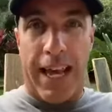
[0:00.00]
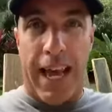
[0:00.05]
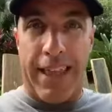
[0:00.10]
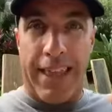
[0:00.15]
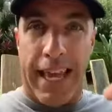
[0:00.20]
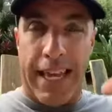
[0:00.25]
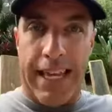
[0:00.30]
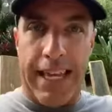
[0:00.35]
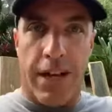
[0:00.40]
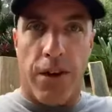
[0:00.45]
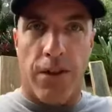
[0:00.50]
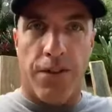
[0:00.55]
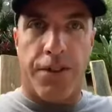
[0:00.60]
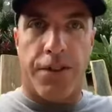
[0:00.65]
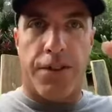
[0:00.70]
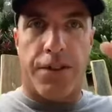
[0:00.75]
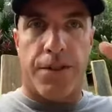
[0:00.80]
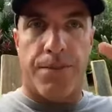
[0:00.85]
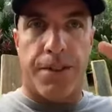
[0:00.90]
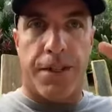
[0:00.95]
Again, that
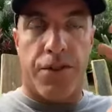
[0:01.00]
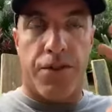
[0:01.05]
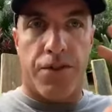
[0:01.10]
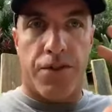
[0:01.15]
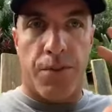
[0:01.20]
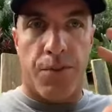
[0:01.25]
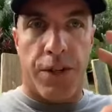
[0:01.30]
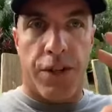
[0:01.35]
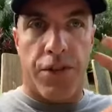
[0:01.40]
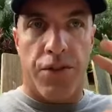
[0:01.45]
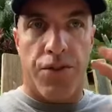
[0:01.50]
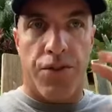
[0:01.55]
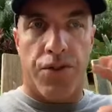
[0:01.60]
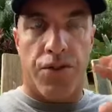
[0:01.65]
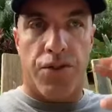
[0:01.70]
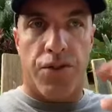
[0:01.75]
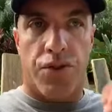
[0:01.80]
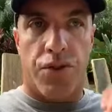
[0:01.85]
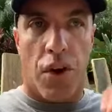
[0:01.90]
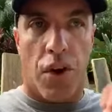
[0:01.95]
ecosystem, they, when you
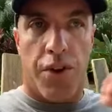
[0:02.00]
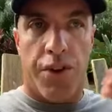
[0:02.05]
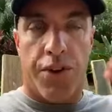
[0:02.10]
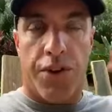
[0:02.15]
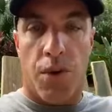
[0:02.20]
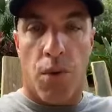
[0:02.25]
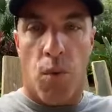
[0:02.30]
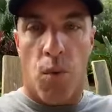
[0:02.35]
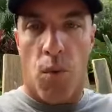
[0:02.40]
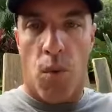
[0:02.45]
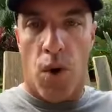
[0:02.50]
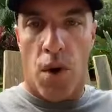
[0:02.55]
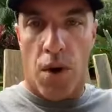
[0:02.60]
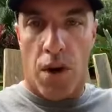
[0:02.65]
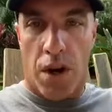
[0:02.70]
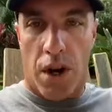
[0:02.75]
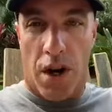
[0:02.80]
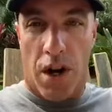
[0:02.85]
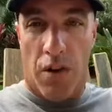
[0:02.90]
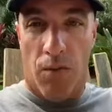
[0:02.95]
start to work